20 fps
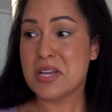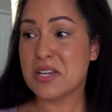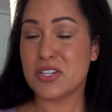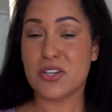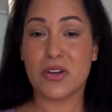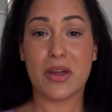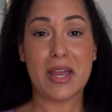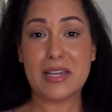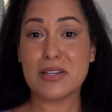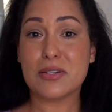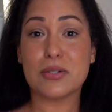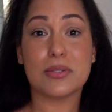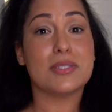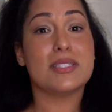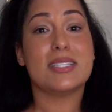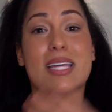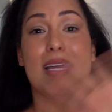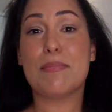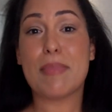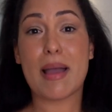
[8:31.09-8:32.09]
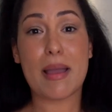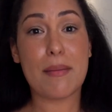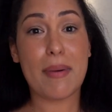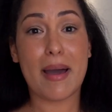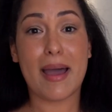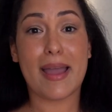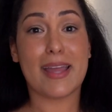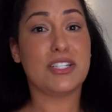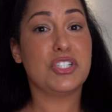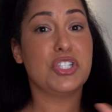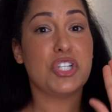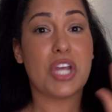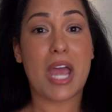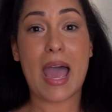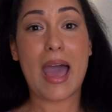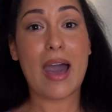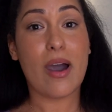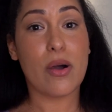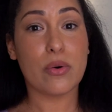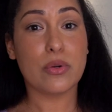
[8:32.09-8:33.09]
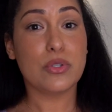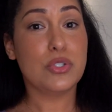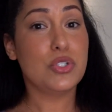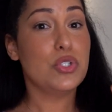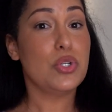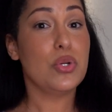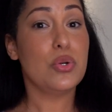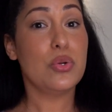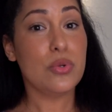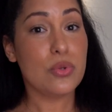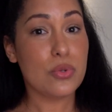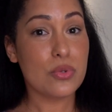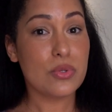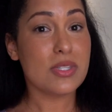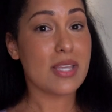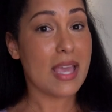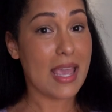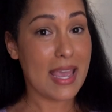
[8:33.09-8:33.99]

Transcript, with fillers: Your ankle, say bye-bye, ciao, tschüss,